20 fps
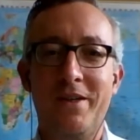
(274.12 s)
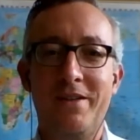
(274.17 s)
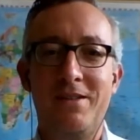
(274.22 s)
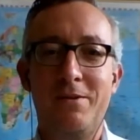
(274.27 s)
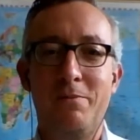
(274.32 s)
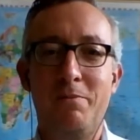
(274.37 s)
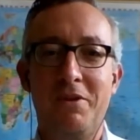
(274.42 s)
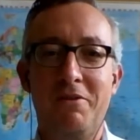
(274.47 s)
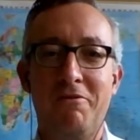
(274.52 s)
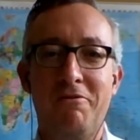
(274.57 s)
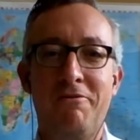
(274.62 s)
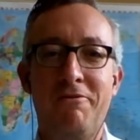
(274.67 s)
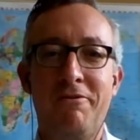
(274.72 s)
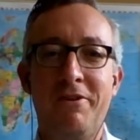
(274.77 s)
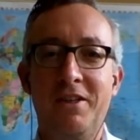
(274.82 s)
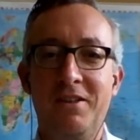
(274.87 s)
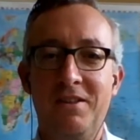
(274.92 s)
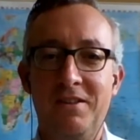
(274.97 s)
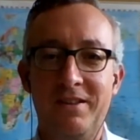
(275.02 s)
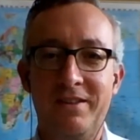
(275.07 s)
be
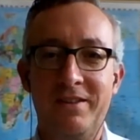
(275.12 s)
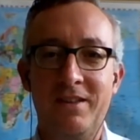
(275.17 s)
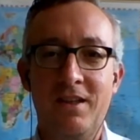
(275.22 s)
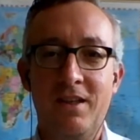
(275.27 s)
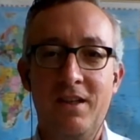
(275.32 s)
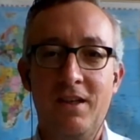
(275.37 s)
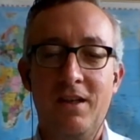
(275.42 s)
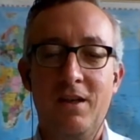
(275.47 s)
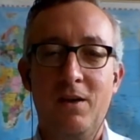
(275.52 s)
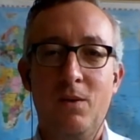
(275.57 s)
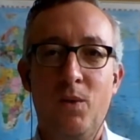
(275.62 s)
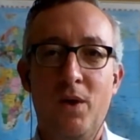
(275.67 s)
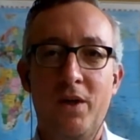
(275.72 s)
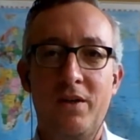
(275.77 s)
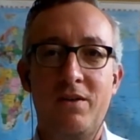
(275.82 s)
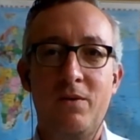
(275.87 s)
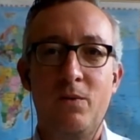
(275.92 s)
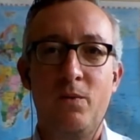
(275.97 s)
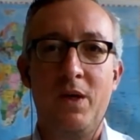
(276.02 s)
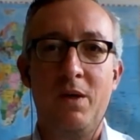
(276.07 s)
filled. What
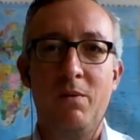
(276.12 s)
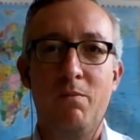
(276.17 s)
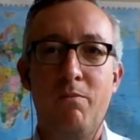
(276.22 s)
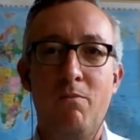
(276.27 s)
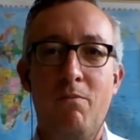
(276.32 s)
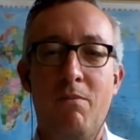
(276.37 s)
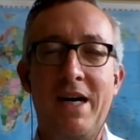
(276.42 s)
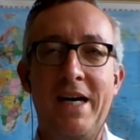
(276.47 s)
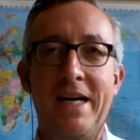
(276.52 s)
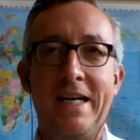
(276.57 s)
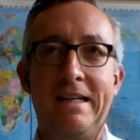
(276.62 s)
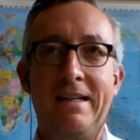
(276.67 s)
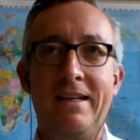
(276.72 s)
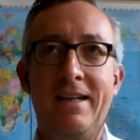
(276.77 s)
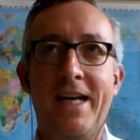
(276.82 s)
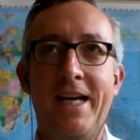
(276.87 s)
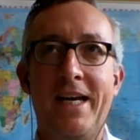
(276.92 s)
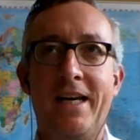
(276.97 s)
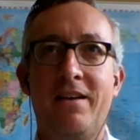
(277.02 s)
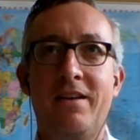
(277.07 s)
we might
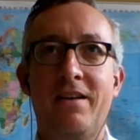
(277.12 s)
lack,